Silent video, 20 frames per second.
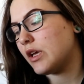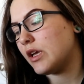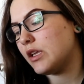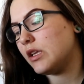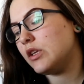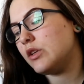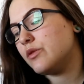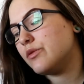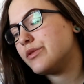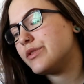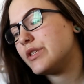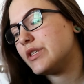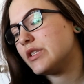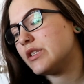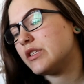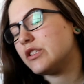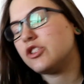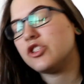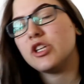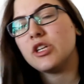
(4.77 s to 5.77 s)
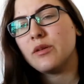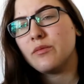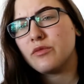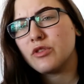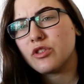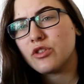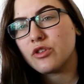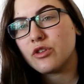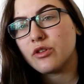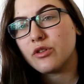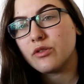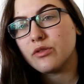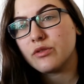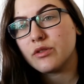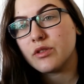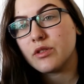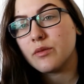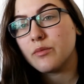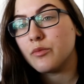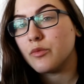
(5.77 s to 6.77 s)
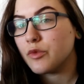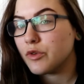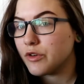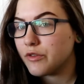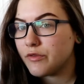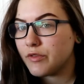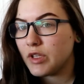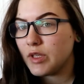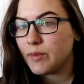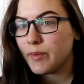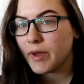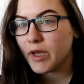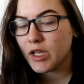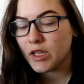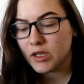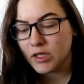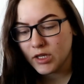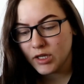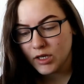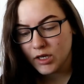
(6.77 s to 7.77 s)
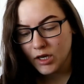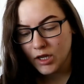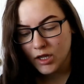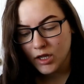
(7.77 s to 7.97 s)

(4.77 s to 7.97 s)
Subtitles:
and using the James Charles Morphe palette.